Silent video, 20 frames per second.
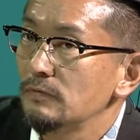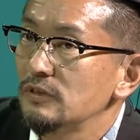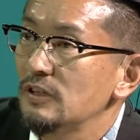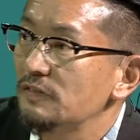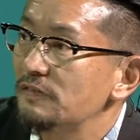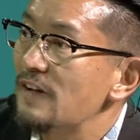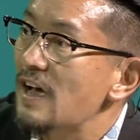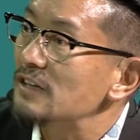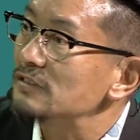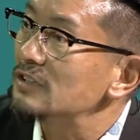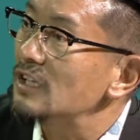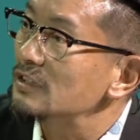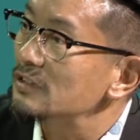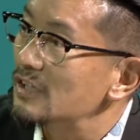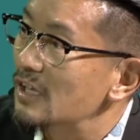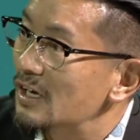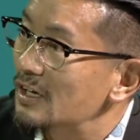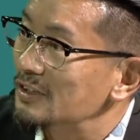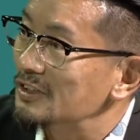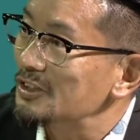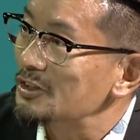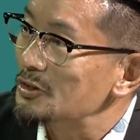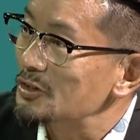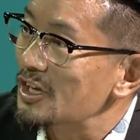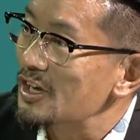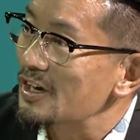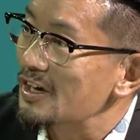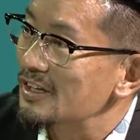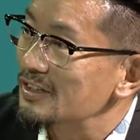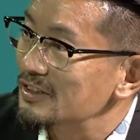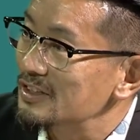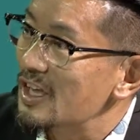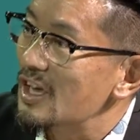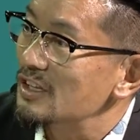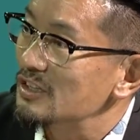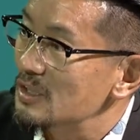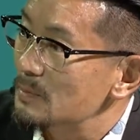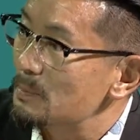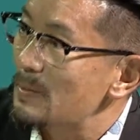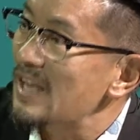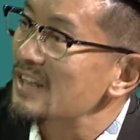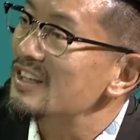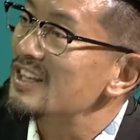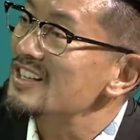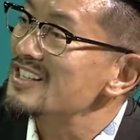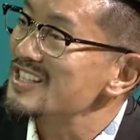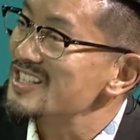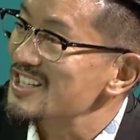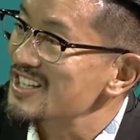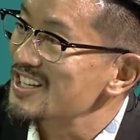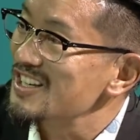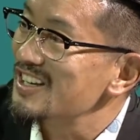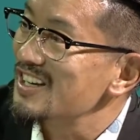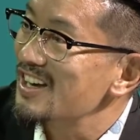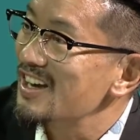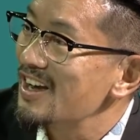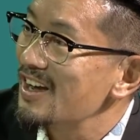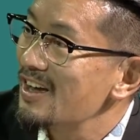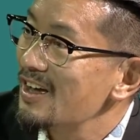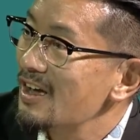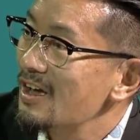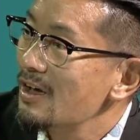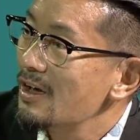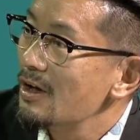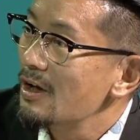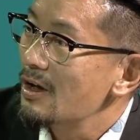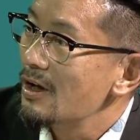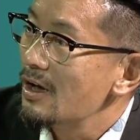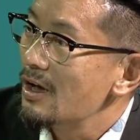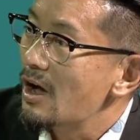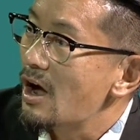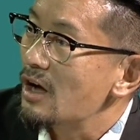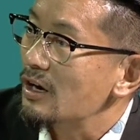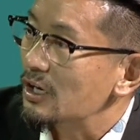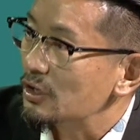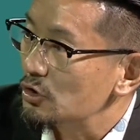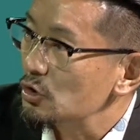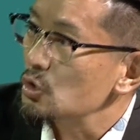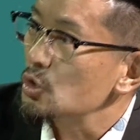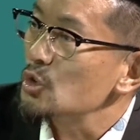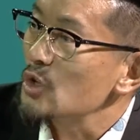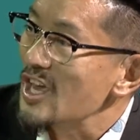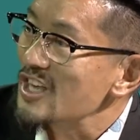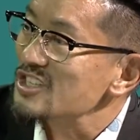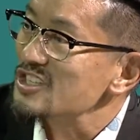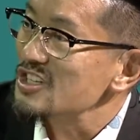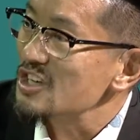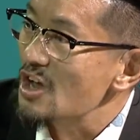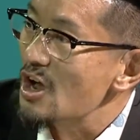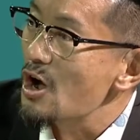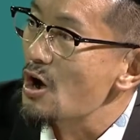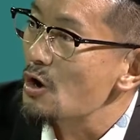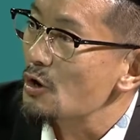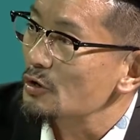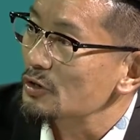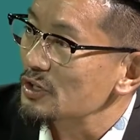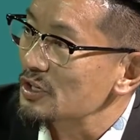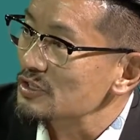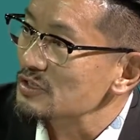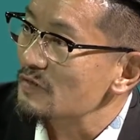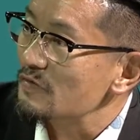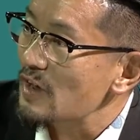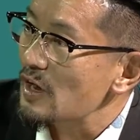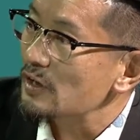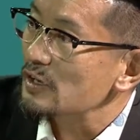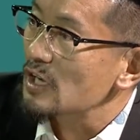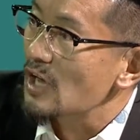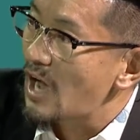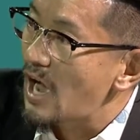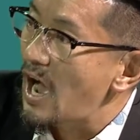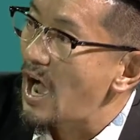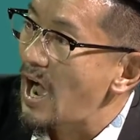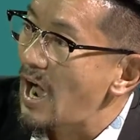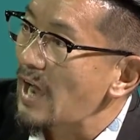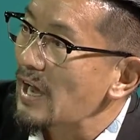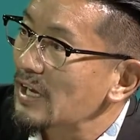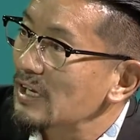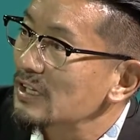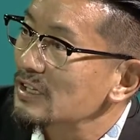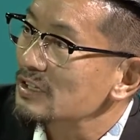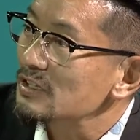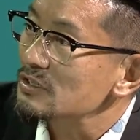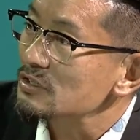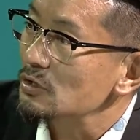fact that their dependency on a Google SEO is very high.